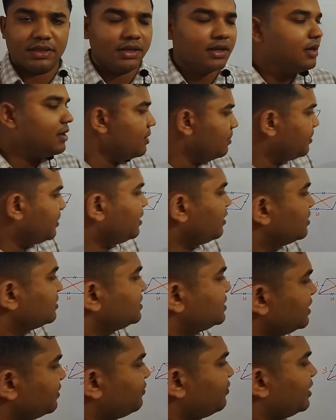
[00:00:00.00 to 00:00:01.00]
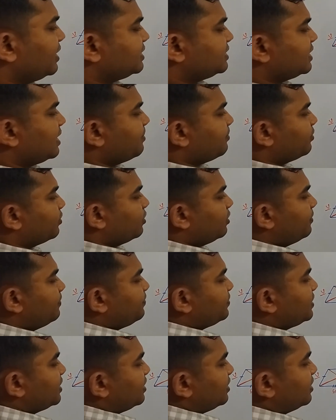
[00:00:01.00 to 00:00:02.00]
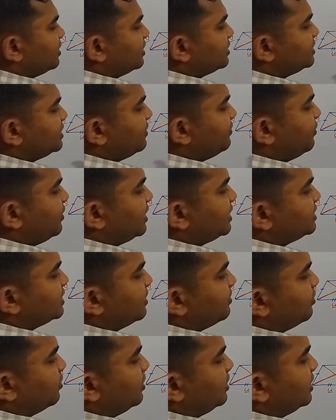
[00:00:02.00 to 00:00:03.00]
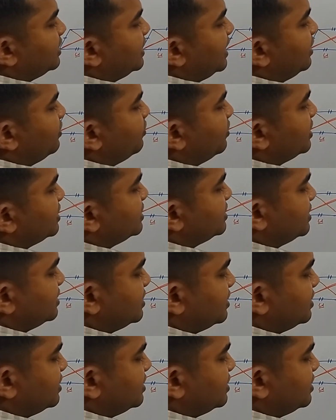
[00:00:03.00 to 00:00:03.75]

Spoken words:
because say for example that was